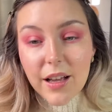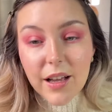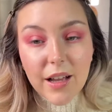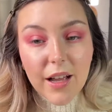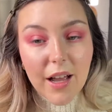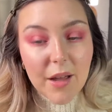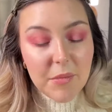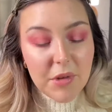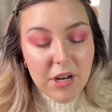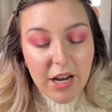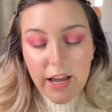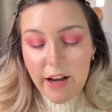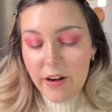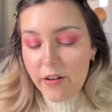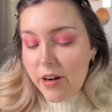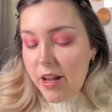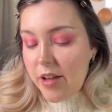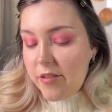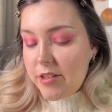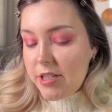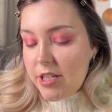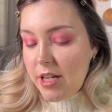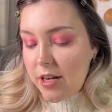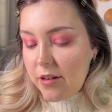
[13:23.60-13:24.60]
mean, I don't have
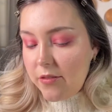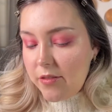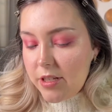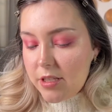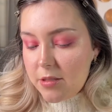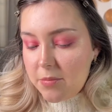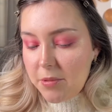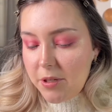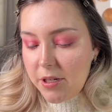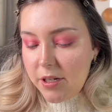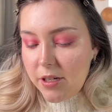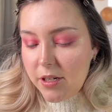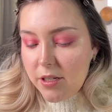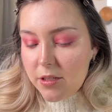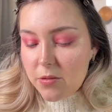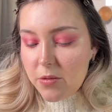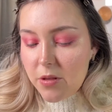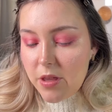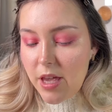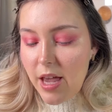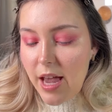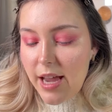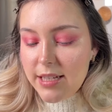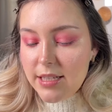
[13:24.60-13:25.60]
a ton of experience with
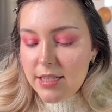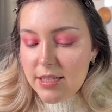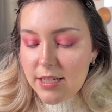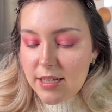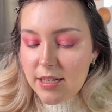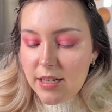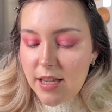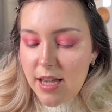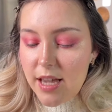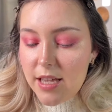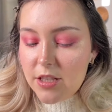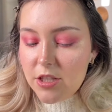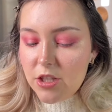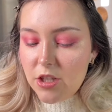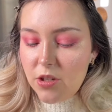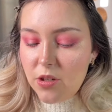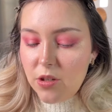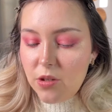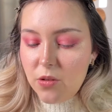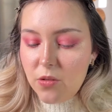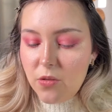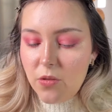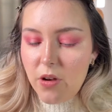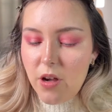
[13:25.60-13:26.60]
it. I did get
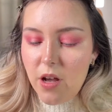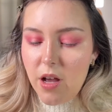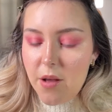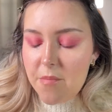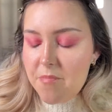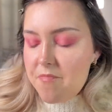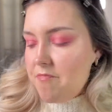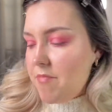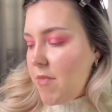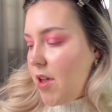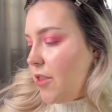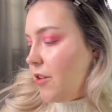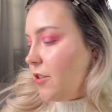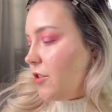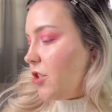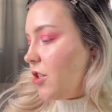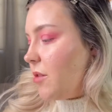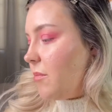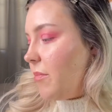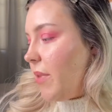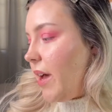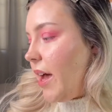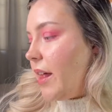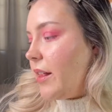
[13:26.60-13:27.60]
2
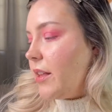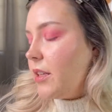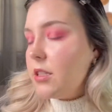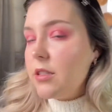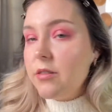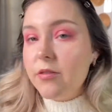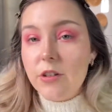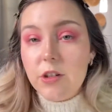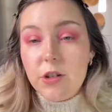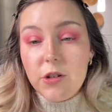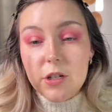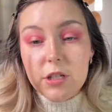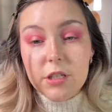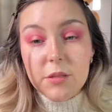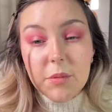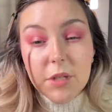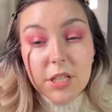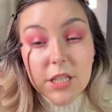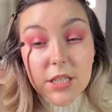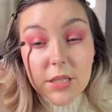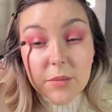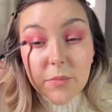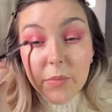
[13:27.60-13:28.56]
Mothership palettes for Christmas,